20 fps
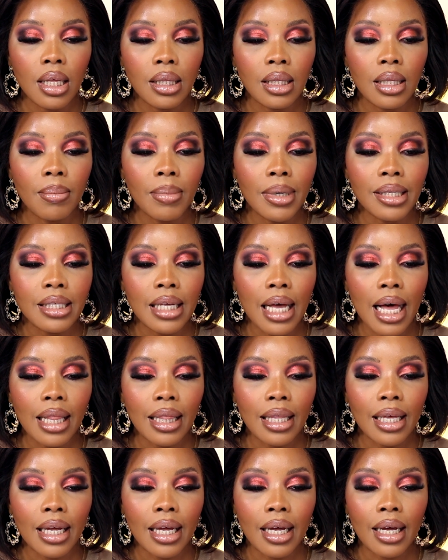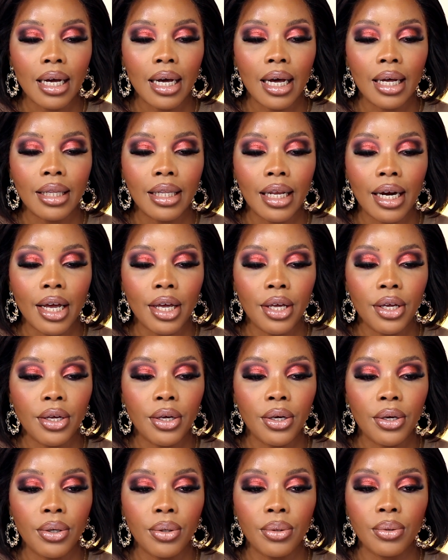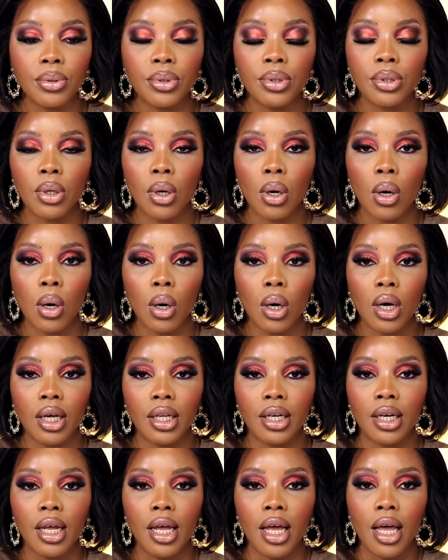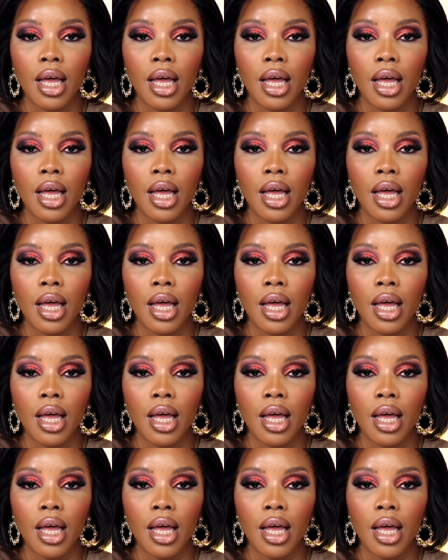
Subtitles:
the metallic that I used on